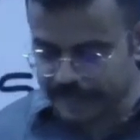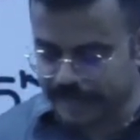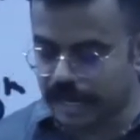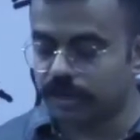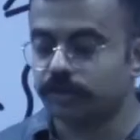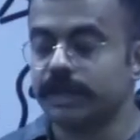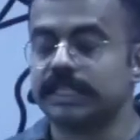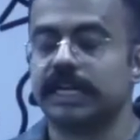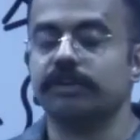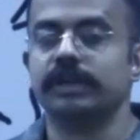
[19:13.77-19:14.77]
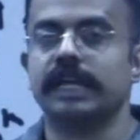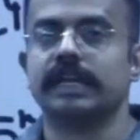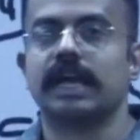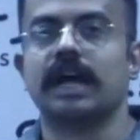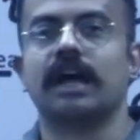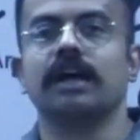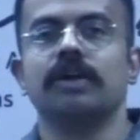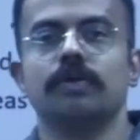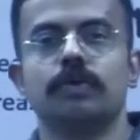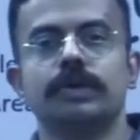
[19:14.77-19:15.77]
an area to be schedule area.
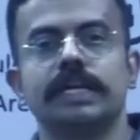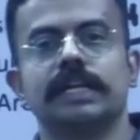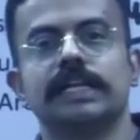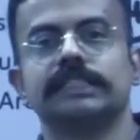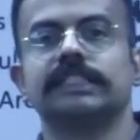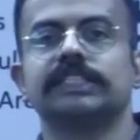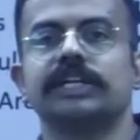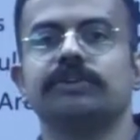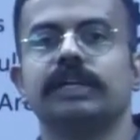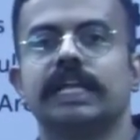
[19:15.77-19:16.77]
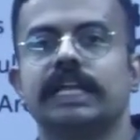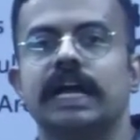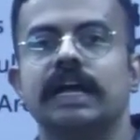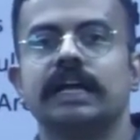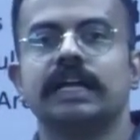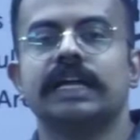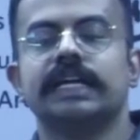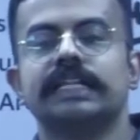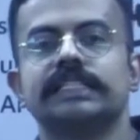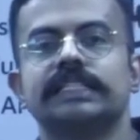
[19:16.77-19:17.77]
Who declares the schedule area?
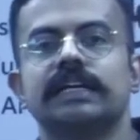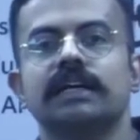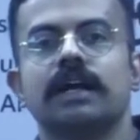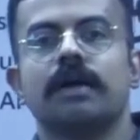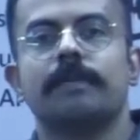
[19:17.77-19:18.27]
It is the